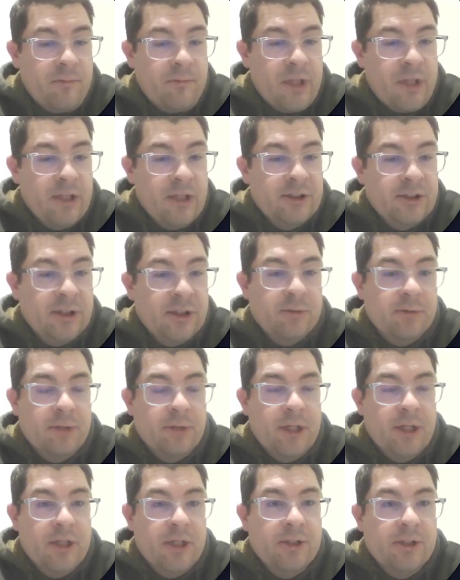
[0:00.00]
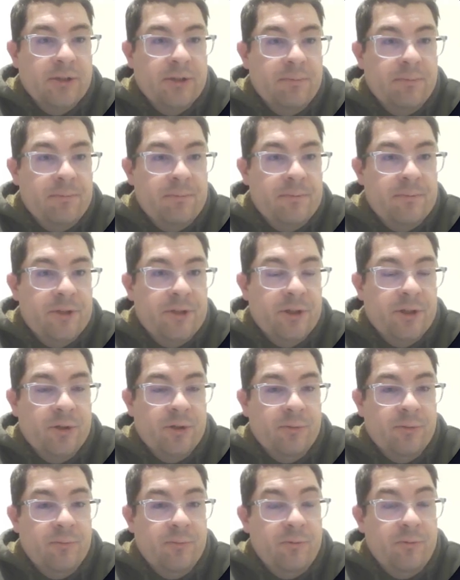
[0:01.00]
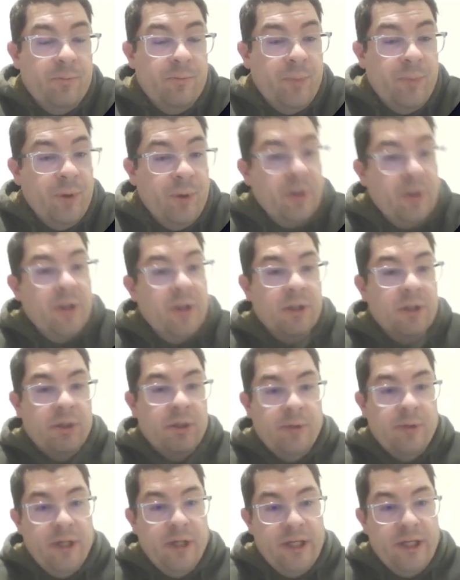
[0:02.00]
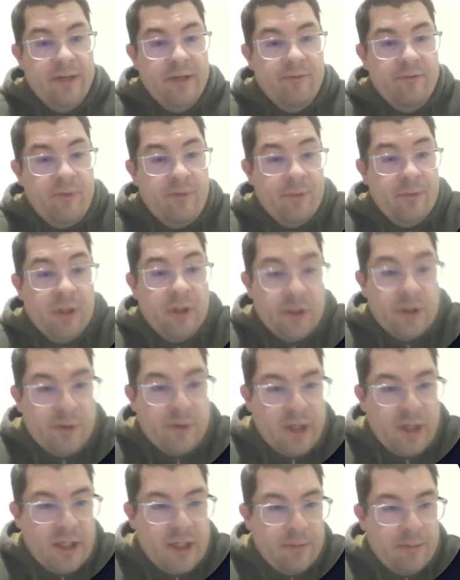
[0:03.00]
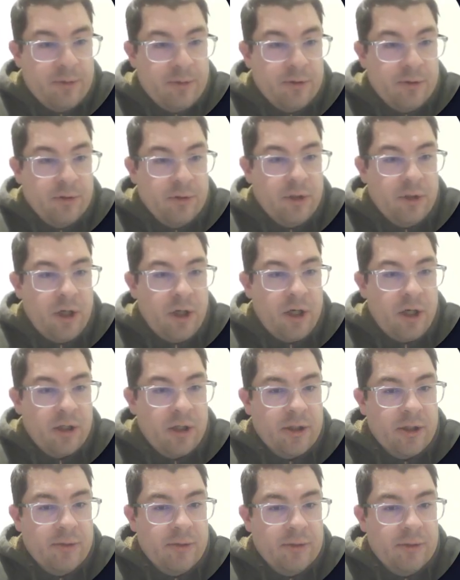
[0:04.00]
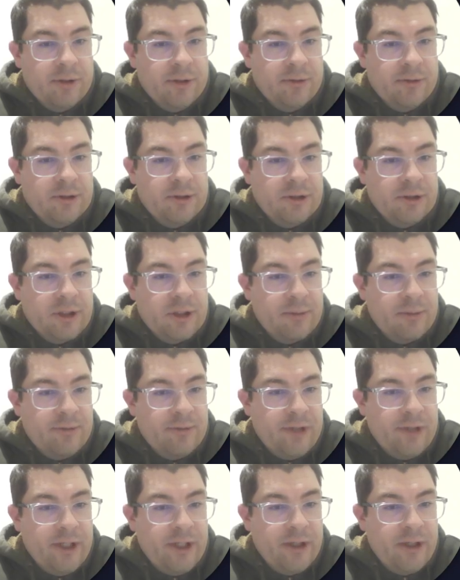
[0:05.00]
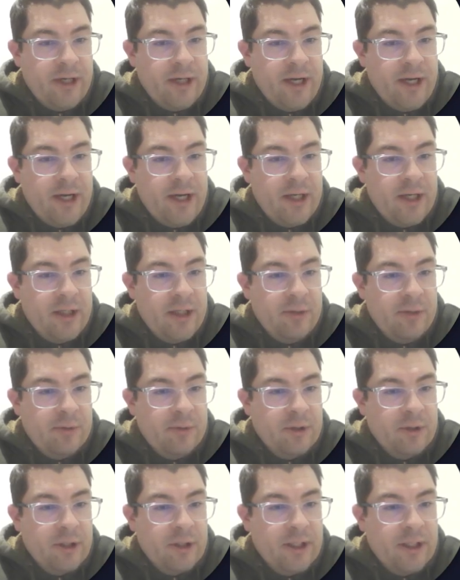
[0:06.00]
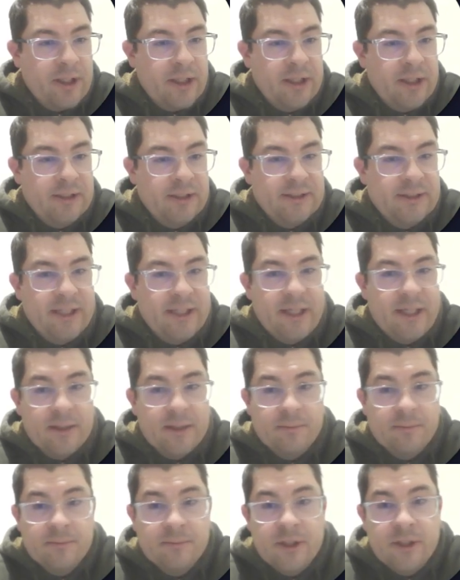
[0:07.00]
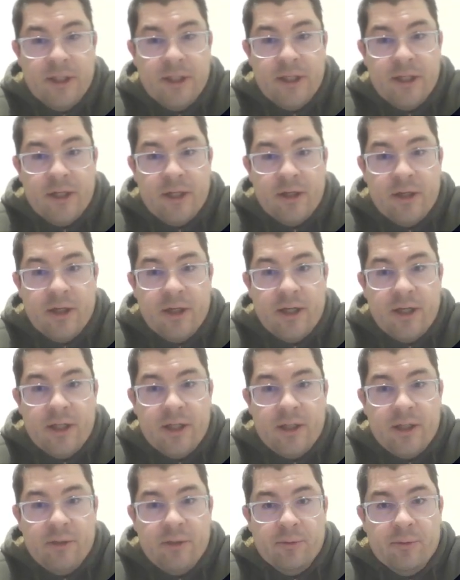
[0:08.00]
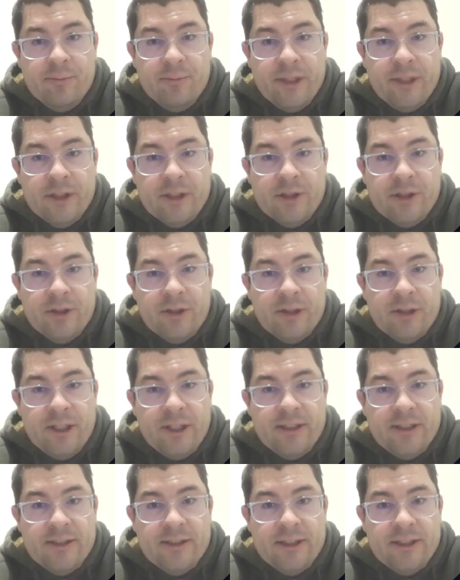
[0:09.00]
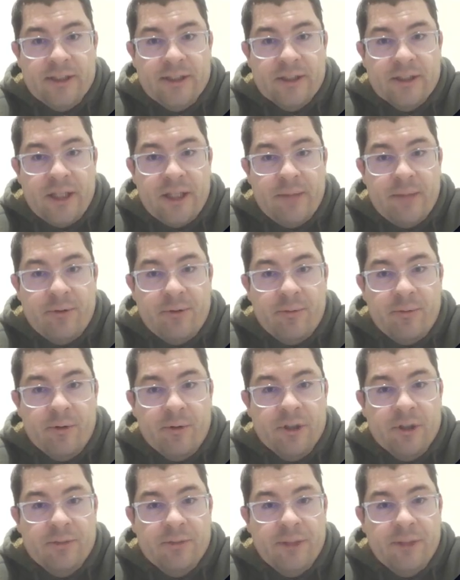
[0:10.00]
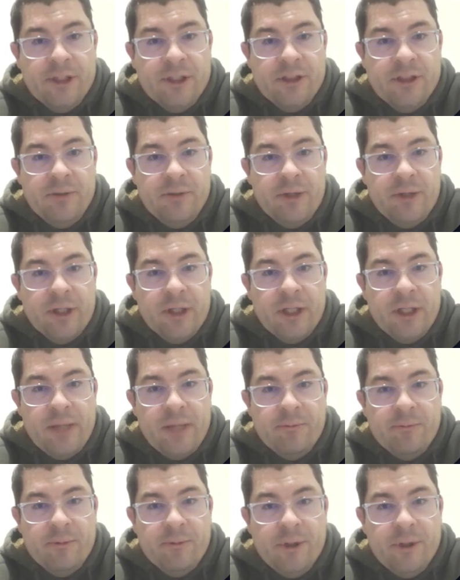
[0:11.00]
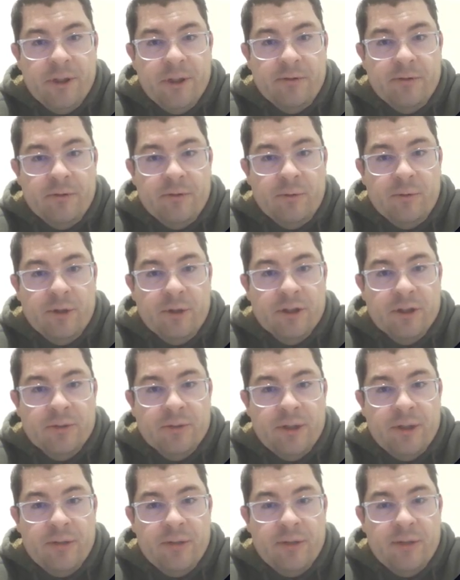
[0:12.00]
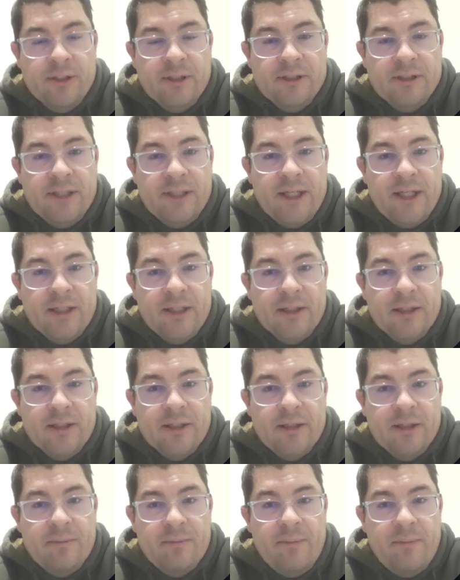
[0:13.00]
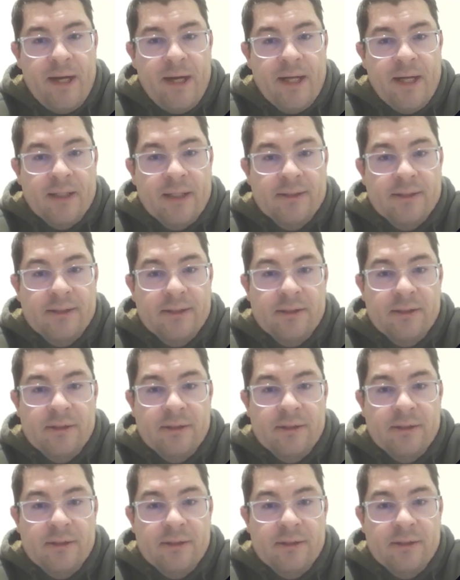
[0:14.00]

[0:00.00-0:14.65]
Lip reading: So to pull our liquidity from the liquidity pool, all you will do is you'll come over here and you will click unstake. You will make sure that it says claim rewards, because you want to claim your rewards when you unstake. Max,